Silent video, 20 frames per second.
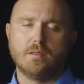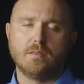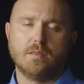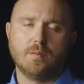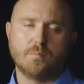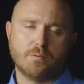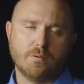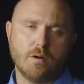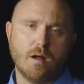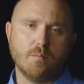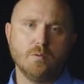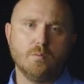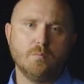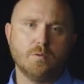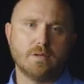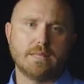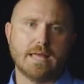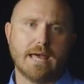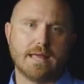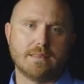The problem
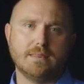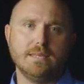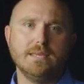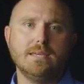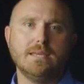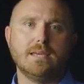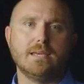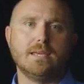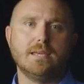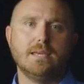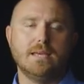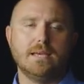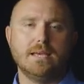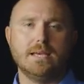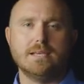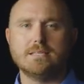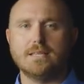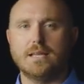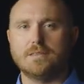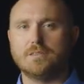with that thinking
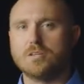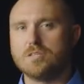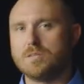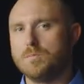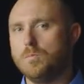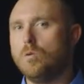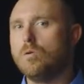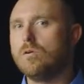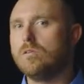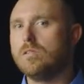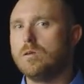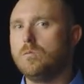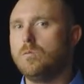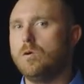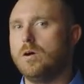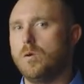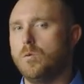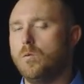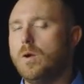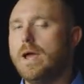is that there's more than
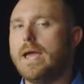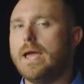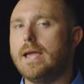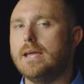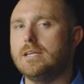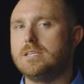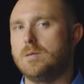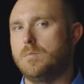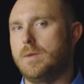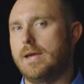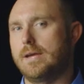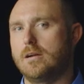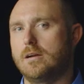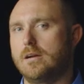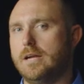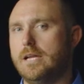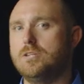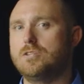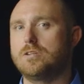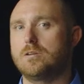one way to make our
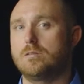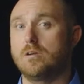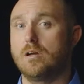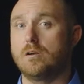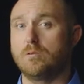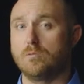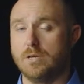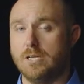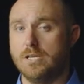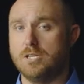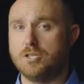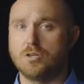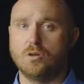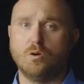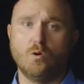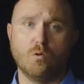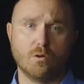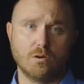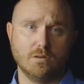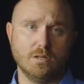engine run rich
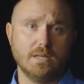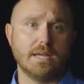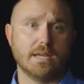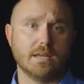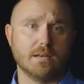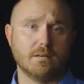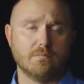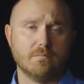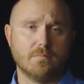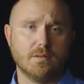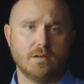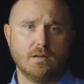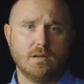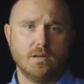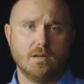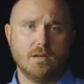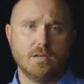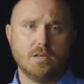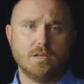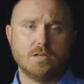or
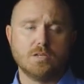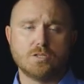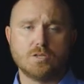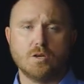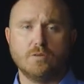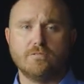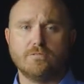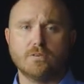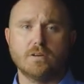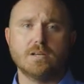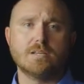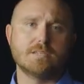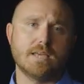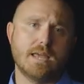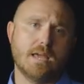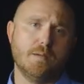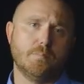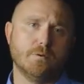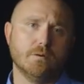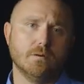lean. So for
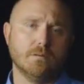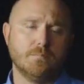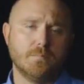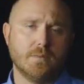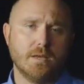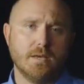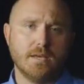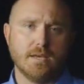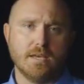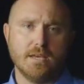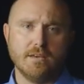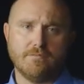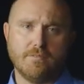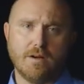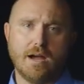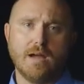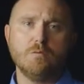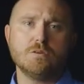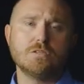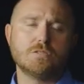example, if
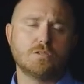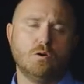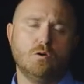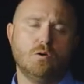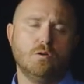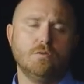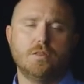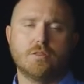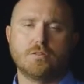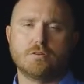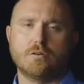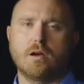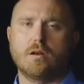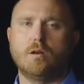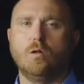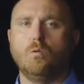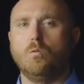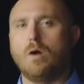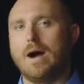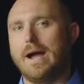I was to hold the
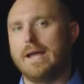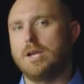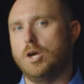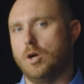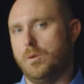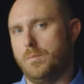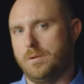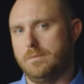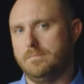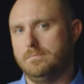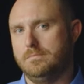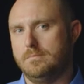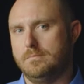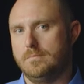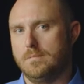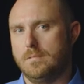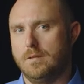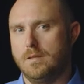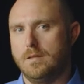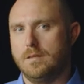throttle wide
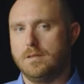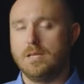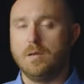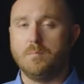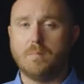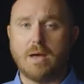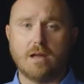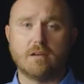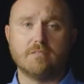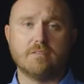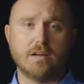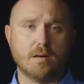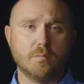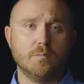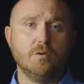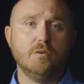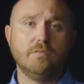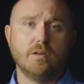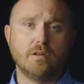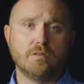open, the amount of air
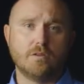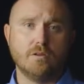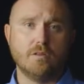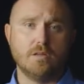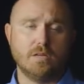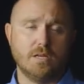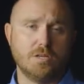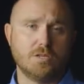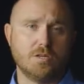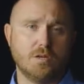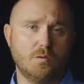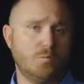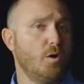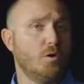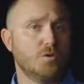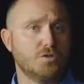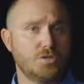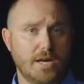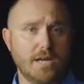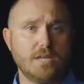moving through the engine
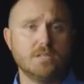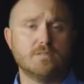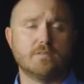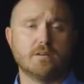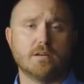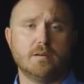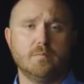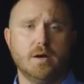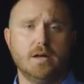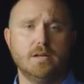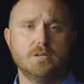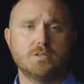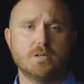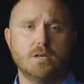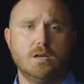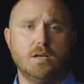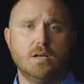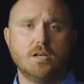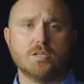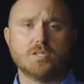won't change very much,
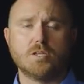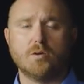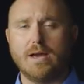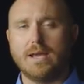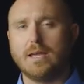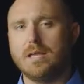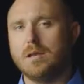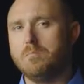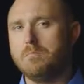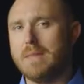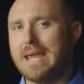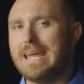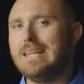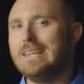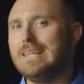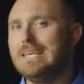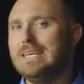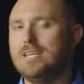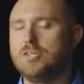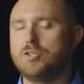so I can make
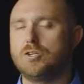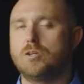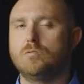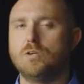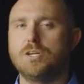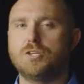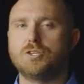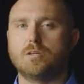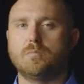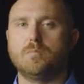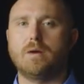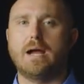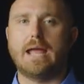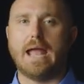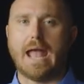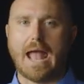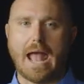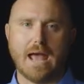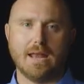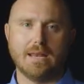the engine richer by
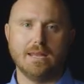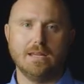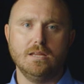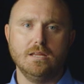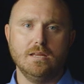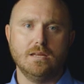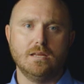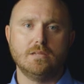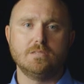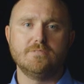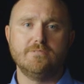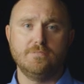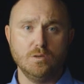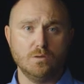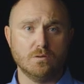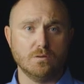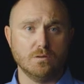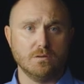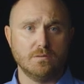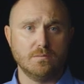adding
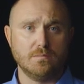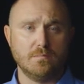fuel.